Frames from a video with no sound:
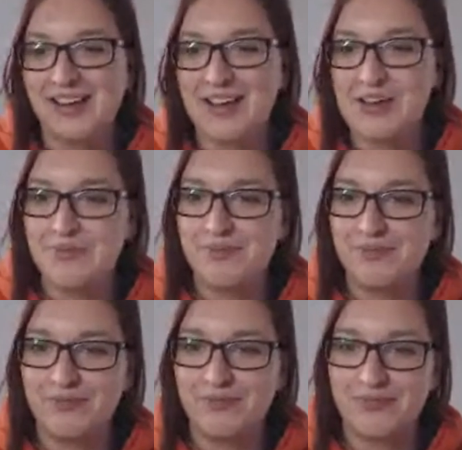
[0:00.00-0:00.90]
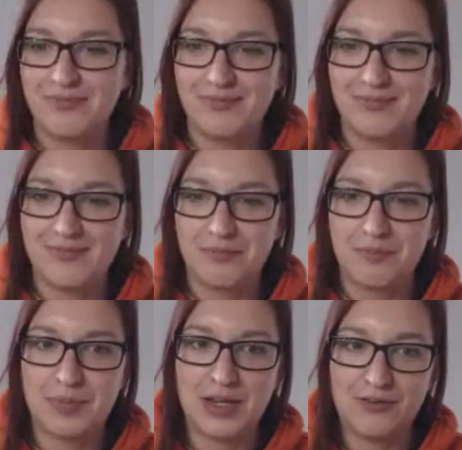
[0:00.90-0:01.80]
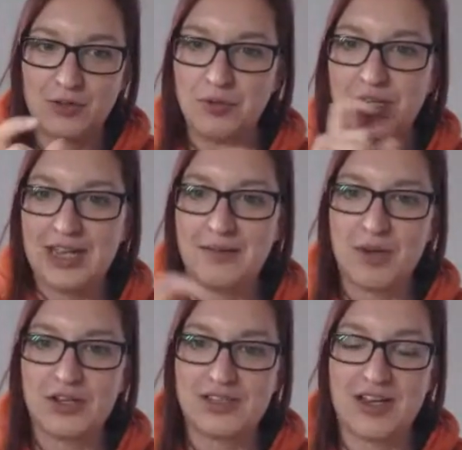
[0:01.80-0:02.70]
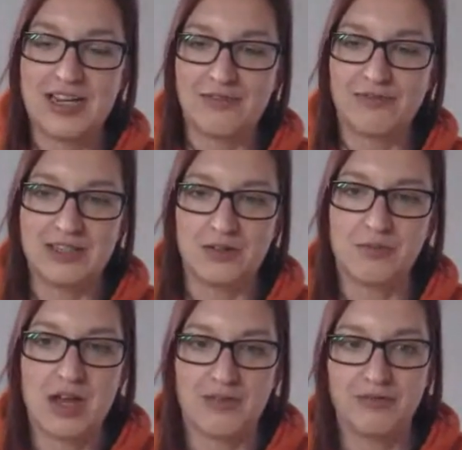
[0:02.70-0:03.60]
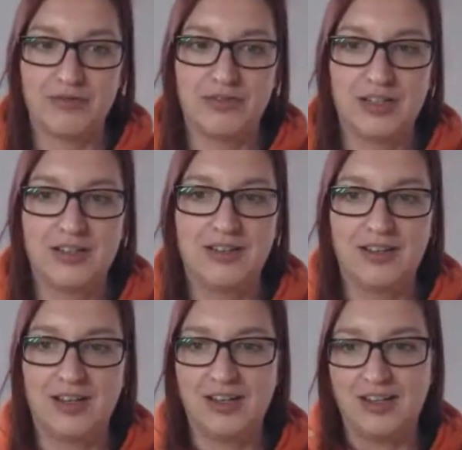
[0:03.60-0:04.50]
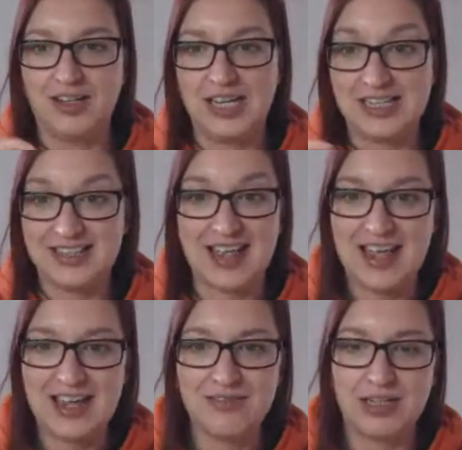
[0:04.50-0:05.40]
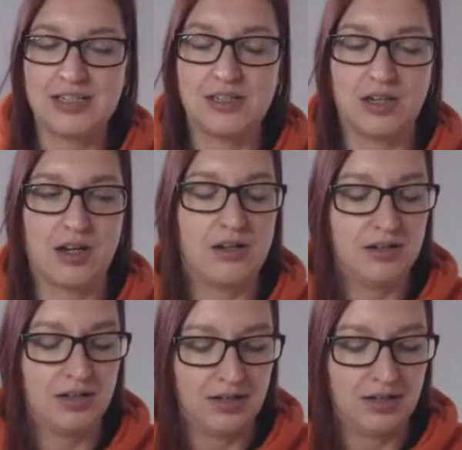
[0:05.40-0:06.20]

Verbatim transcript: Um, but if you're putting that aside every single month, it's there ready to go.